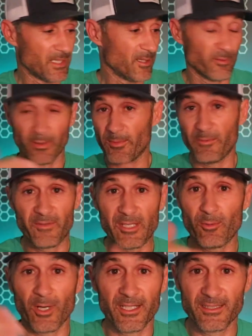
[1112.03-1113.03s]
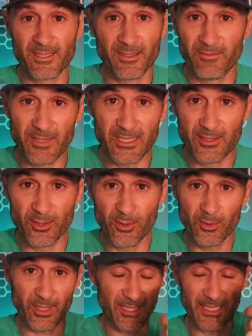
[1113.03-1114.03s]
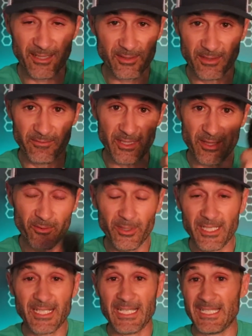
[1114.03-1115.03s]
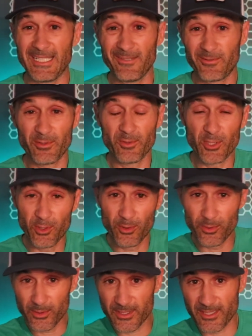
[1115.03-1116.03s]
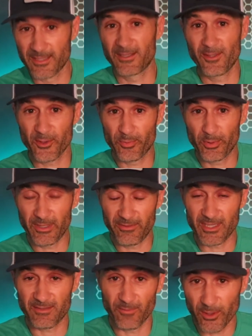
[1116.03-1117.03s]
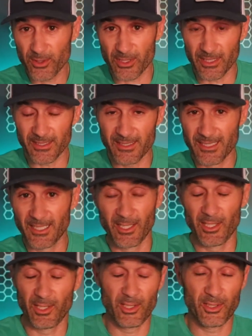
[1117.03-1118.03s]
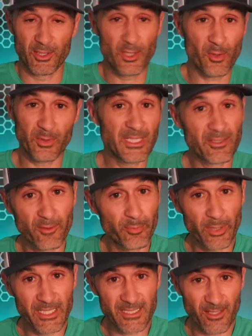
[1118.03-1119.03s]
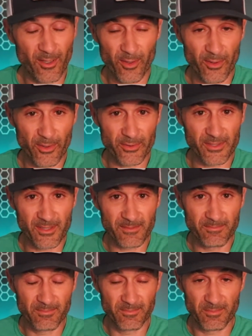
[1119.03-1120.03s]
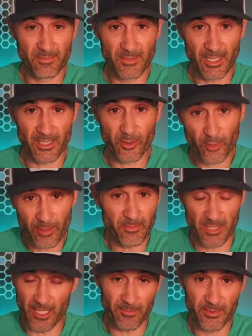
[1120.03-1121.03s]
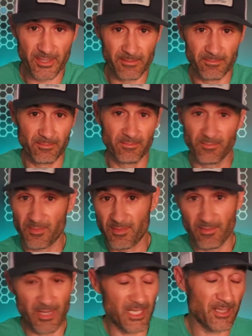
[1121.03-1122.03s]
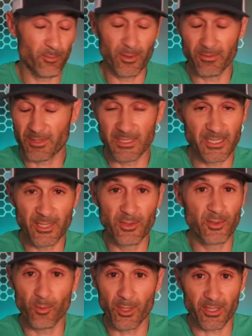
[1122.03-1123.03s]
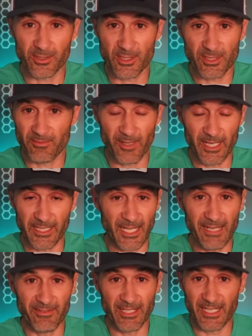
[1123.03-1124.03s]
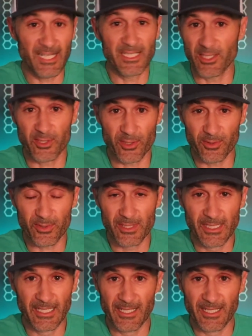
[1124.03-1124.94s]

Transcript: From the V1 to the V2 and now to the V3, if you used those previous versions, you don't need to replace all those grip nubs. They will continue to work just fine. I haven't had any issues.